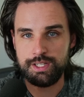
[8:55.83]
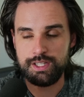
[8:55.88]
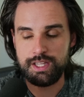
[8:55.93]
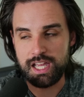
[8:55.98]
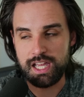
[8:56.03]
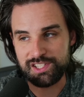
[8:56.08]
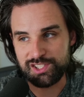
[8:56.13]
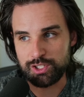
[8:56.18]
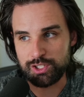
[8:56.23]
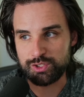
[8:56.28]

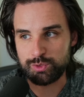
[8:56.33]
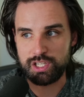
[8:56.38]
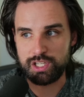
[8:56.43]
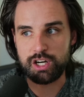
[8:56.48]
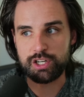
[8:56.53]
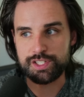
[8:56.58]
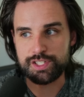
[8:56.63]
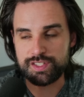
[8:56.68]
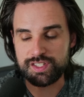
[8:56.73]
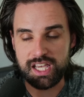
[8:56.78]
And so it's really
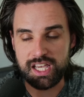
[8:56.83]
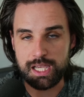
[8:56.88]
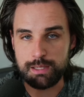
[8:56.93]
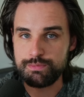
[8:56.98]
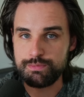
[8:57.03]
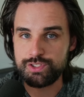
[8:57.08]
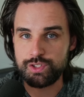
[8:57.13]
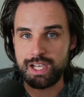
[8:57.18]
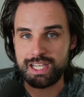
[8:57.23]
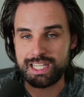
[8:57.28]
hard to say.
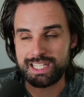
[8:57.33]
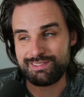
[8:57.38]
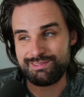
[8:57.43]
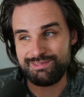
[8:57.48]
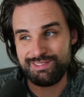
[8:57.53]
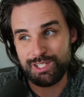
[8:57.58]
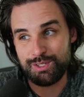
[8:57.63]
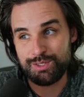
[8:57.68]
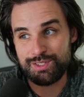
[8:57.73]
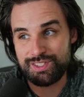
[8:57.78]
So I could
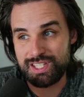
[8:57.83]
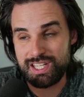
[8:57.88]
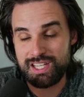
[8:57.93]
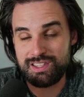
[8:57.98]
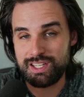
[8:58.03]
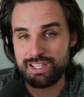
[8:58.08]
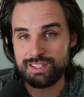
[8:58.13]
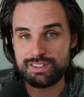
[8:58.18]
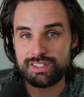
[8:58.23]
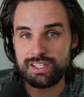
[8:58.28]
you know see
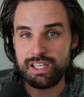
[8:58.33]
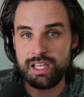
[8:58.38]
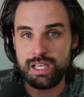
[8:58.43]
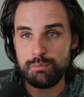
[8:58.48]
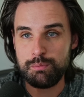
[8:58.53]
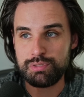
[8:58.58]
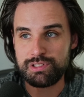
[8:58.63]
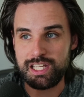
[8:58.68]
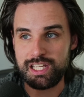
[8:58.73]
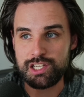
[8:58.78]
this
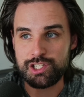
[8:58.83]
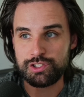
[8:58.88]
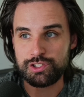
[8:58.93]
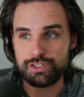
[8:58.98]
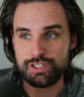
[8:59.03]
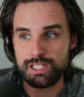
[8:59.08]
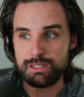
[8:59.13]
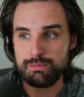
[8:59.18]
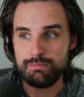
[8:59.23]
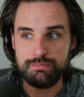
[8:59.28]

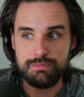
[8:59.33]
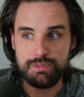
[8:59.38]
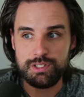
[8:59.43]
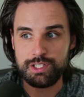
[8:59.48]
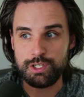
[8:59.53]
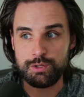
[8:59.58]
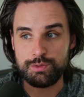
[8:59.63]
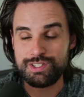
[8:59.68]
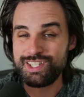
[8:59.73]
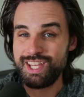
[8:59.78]
potentially you
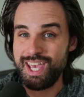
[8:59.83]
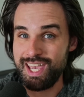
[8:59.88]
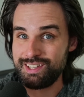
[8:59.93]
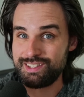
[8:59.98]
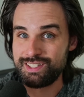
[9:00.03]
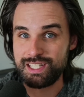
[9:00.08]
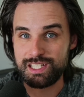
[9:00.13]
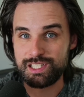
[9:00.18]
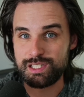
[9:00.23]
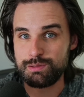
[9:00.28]
know
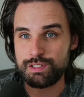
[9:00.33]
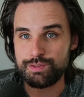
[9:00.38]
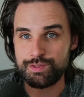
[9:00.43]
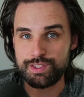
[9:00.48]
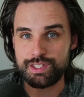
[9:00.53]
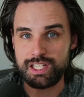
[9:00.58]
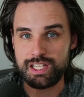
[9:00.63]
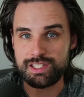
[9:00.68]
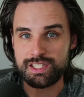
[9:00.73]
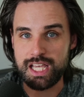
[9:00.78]
testing some different
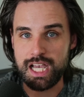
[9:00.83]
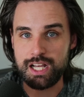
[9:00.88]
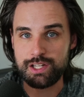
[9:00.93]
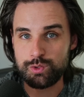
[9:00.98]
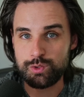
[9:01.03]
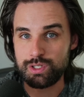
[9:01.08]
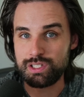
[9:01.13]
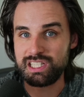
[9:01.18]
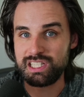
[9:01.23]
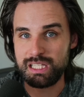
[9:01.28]
things out
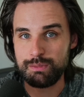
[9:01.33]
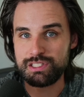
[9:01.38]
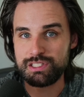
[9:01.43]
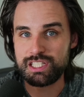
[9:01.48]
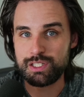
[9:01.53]
to a limited